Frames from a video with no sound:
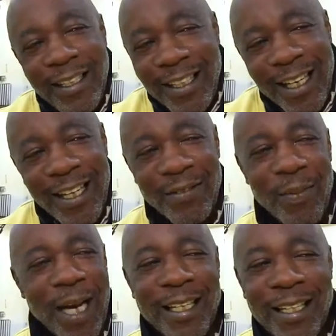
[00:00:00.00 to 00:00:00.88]
These
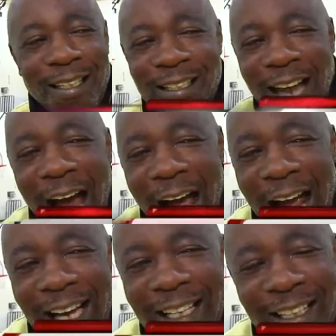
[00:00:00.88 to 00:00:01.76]
kids made this
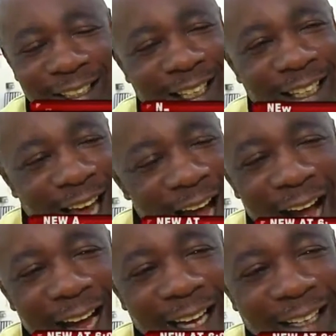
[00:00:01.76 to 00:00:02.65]
sign, this
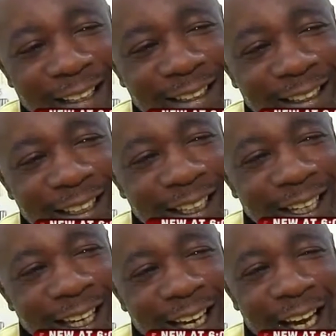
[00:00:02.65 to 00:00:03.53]
collage,
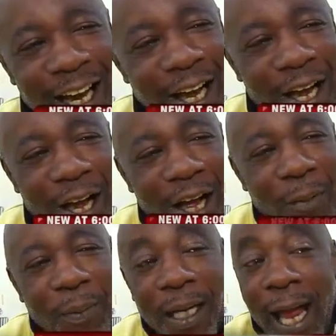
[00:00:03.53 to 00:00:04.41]

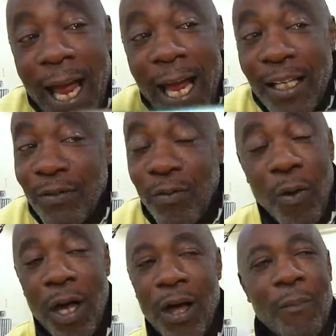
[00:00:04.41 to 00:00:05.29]
helping hands
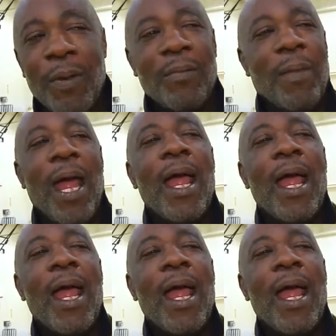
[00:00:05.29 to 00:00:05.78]
for a helping